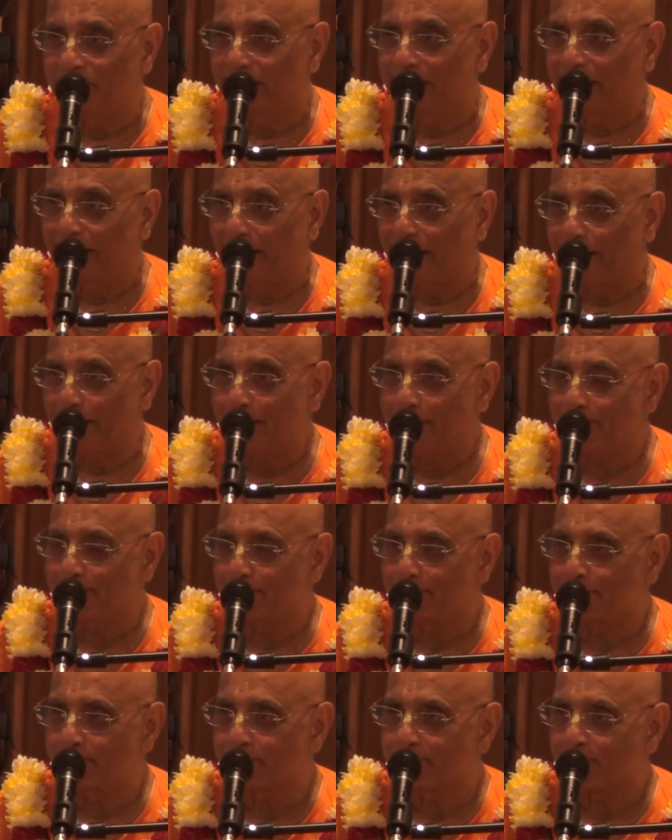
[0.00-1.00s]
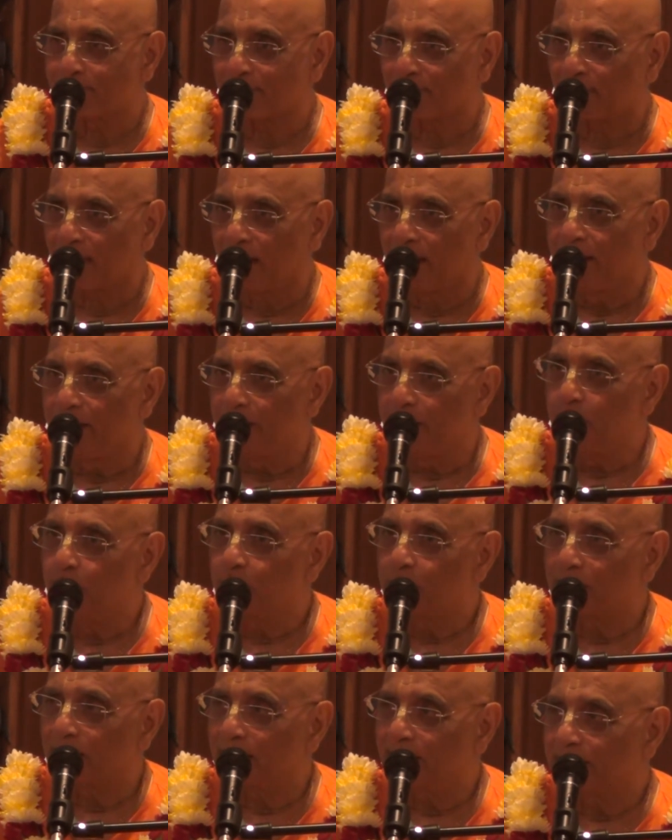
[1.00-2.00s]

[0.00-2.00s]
the king. You tell